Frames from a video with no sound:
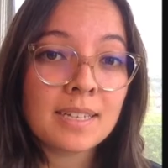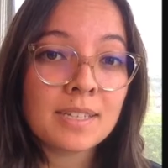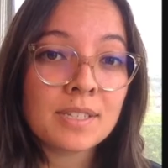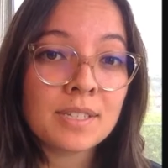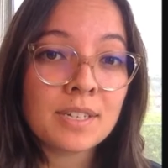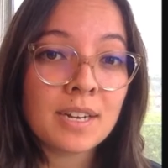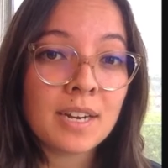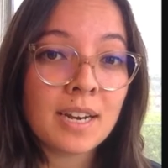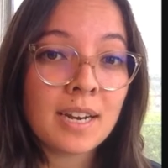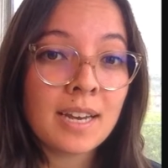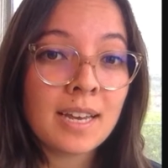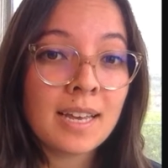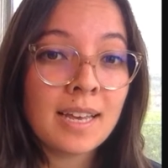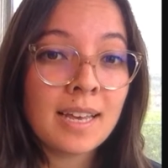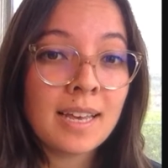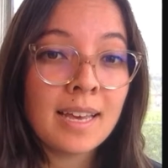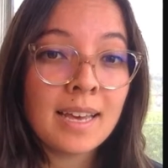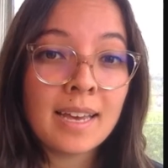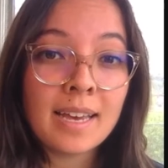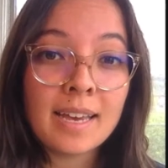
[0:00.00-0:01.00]
cluster,
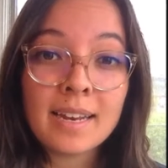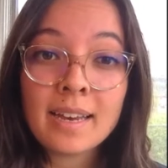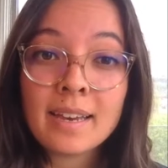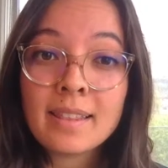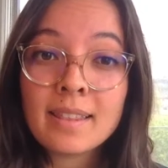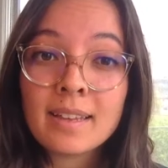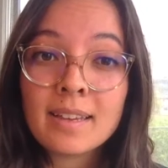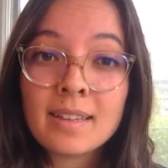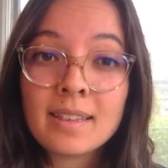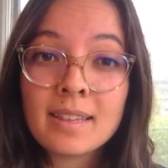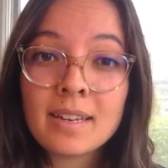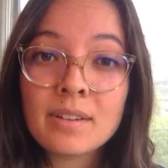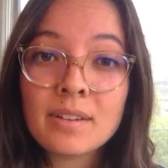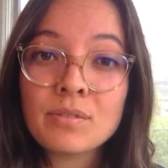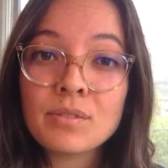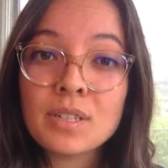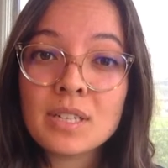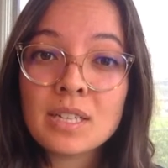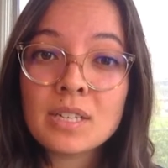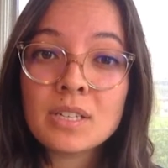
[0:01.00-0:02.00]
and I think that
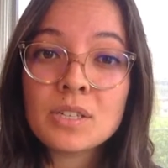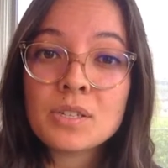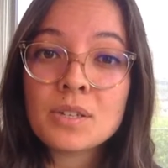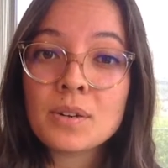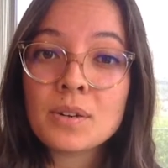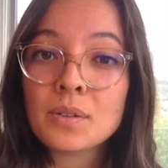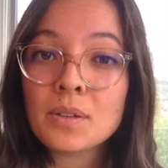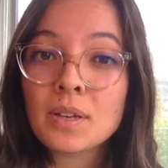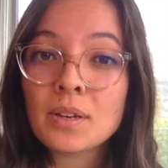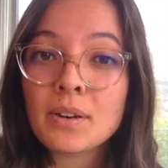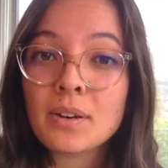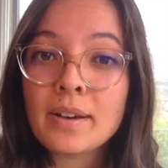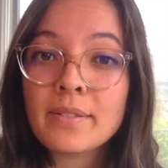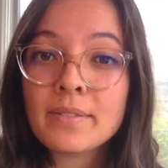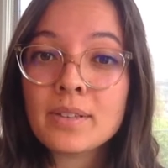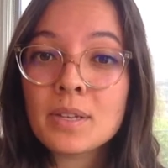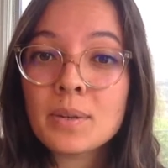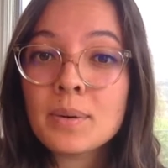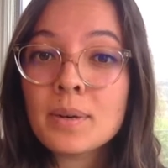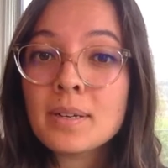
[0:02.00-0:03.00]
if we can show that
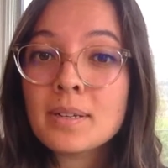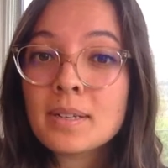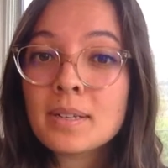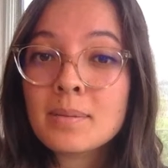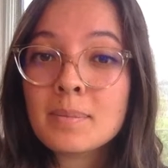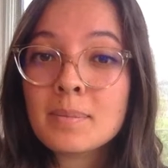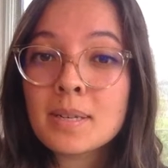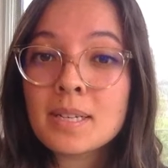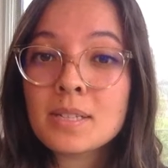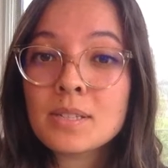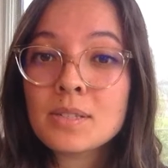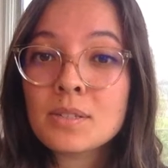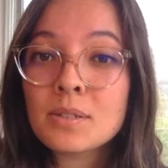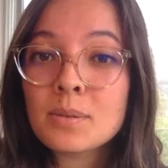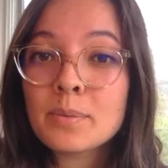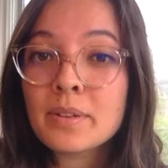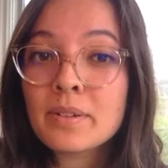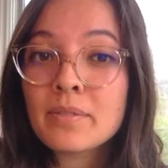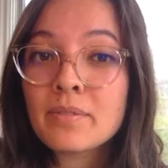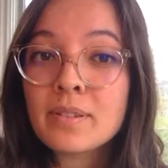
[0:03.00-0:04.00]
GraphQL can be
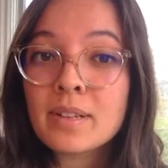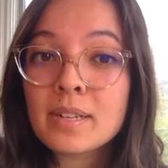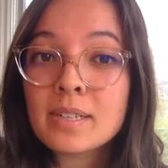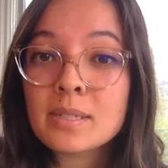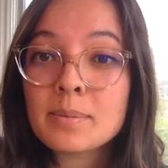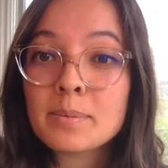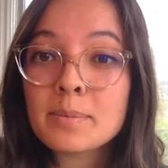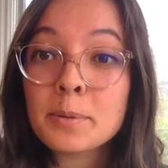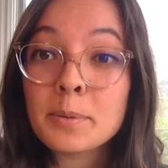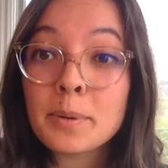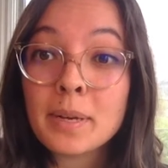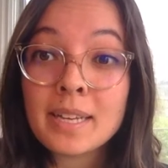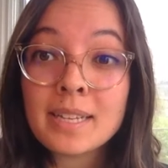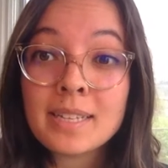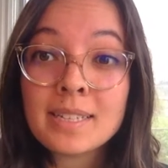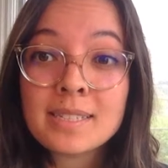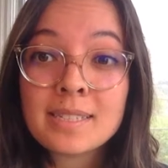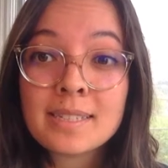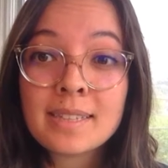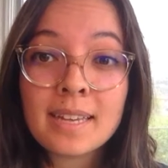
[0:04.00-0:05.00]
consumed in flexible
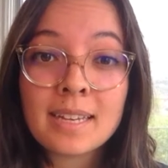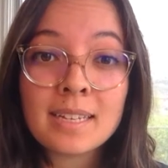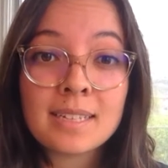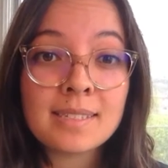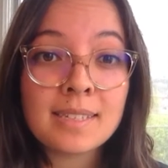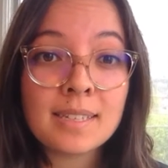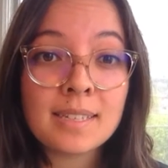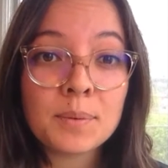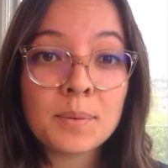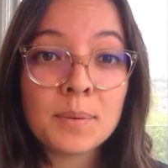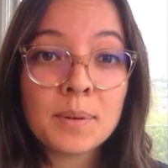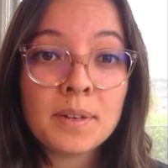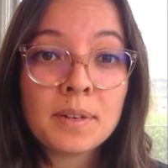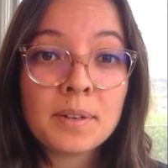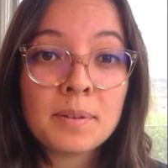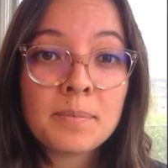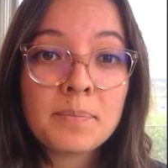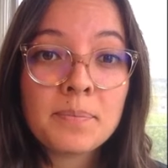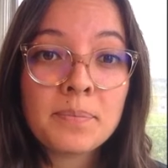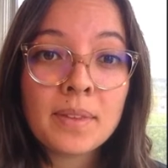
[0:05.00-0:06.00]
ways, like
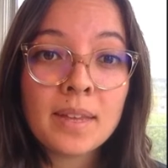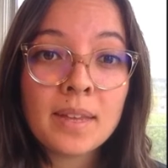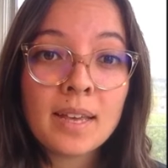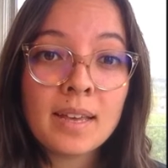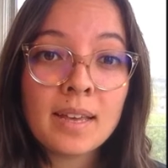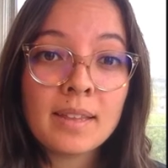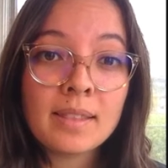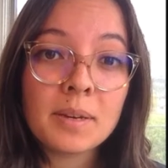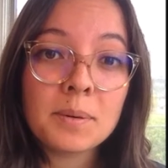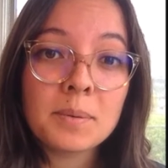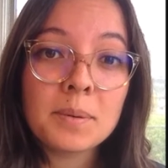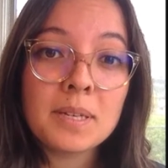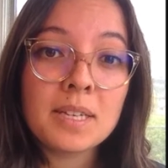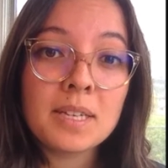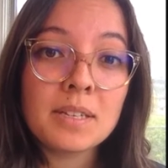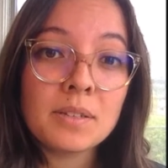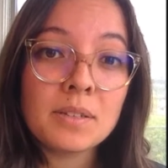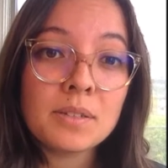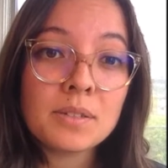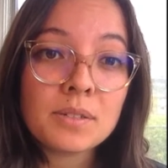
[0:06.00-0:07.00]
SQL, that we
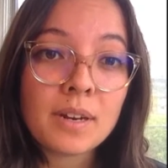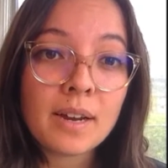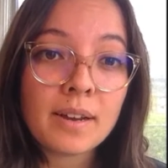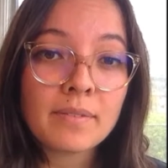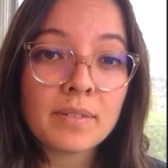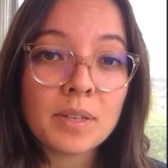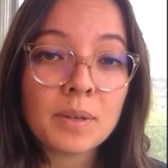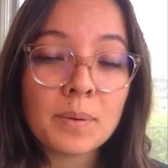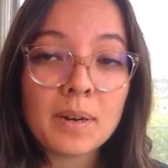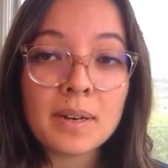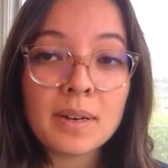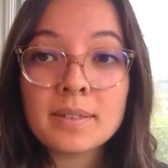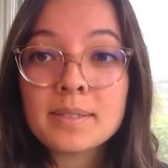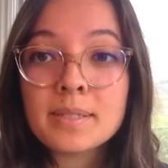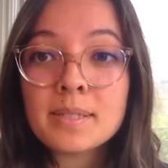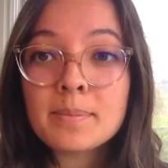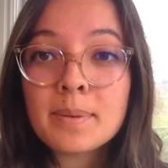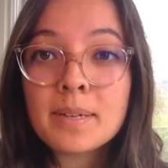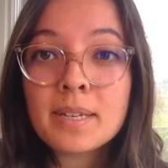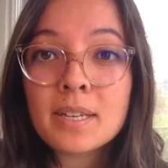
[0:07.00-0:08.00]
can use GraphQL
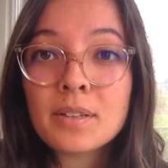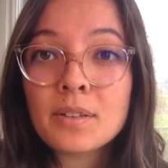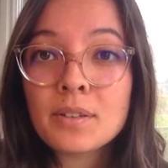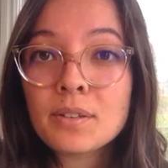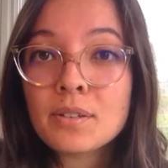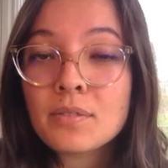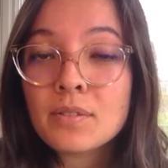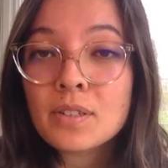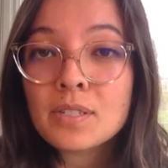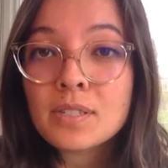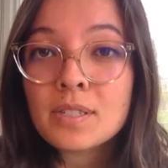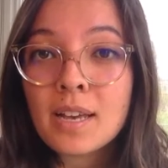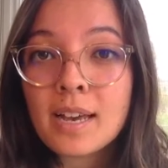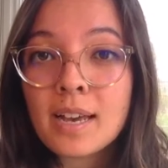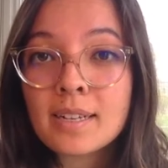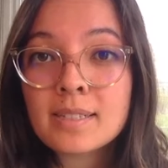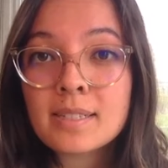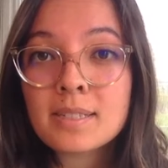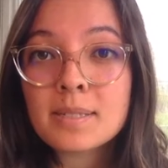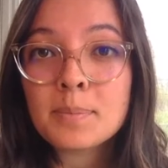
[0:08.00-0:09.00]
to make a universal
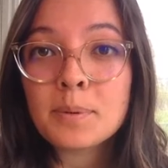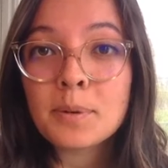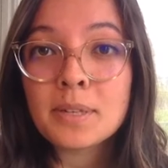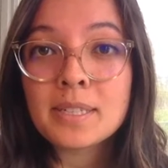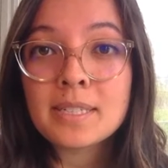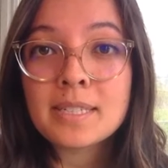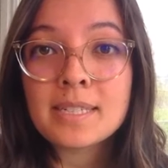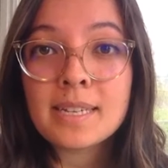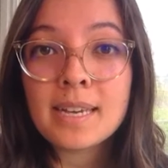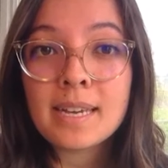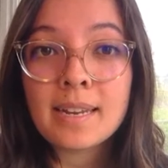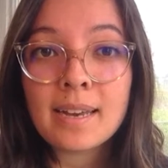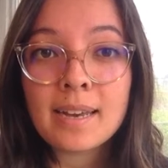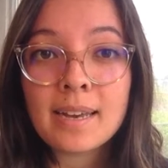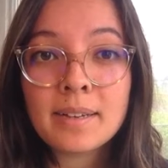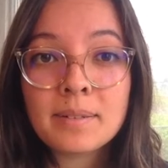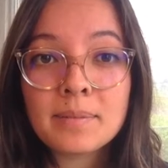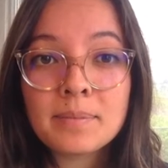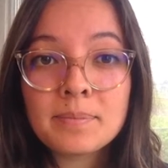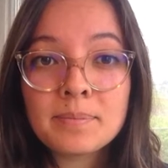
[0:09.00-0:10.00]
access point to
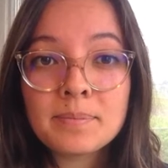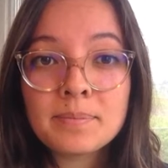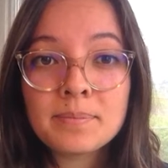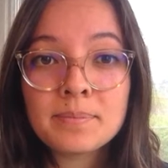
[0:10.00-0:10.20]
data.